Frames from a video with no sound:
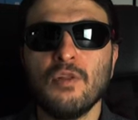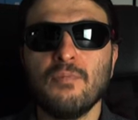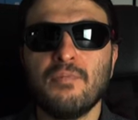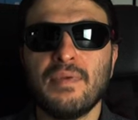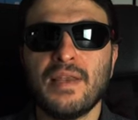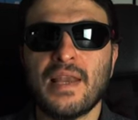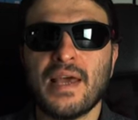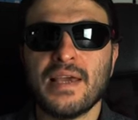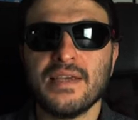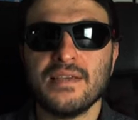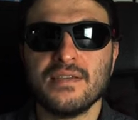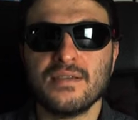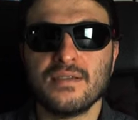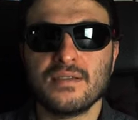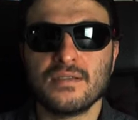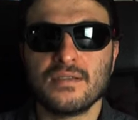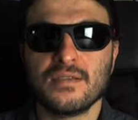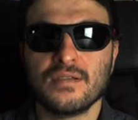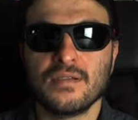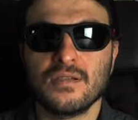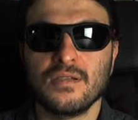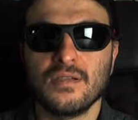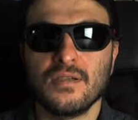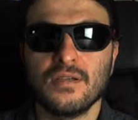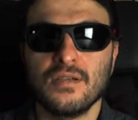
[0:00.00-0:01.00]

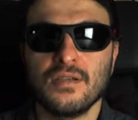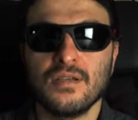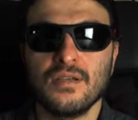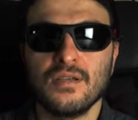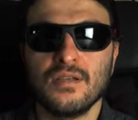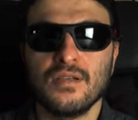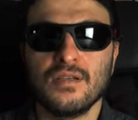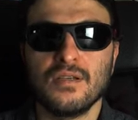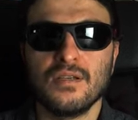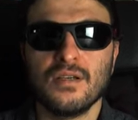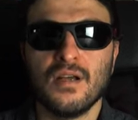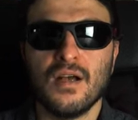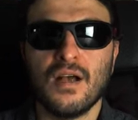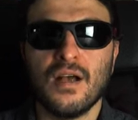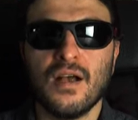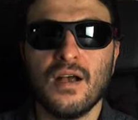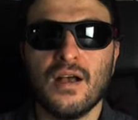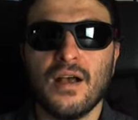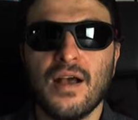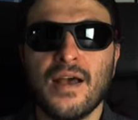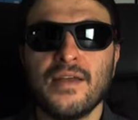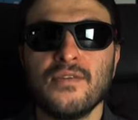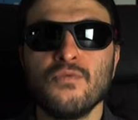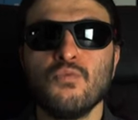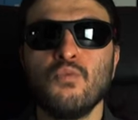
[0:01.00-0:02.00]
placed,
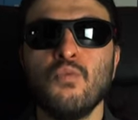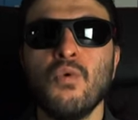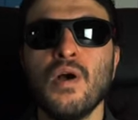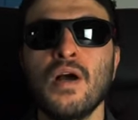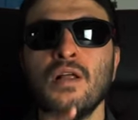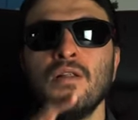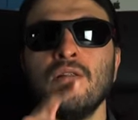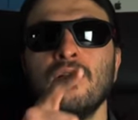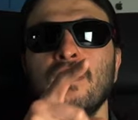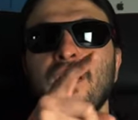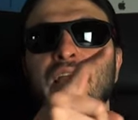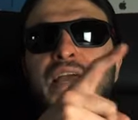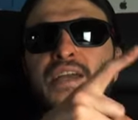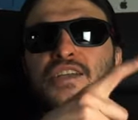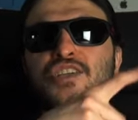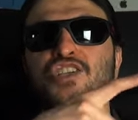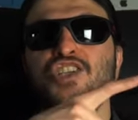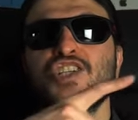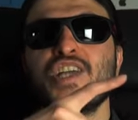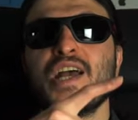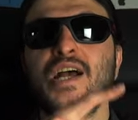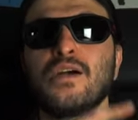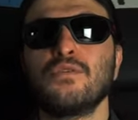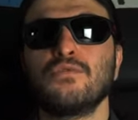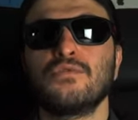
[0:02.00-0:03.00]
and well
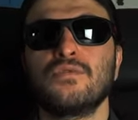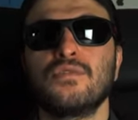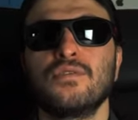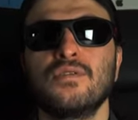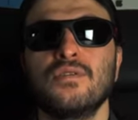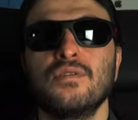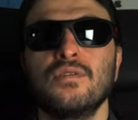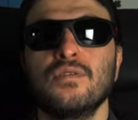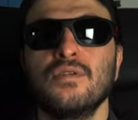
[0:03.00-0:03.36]
etched out.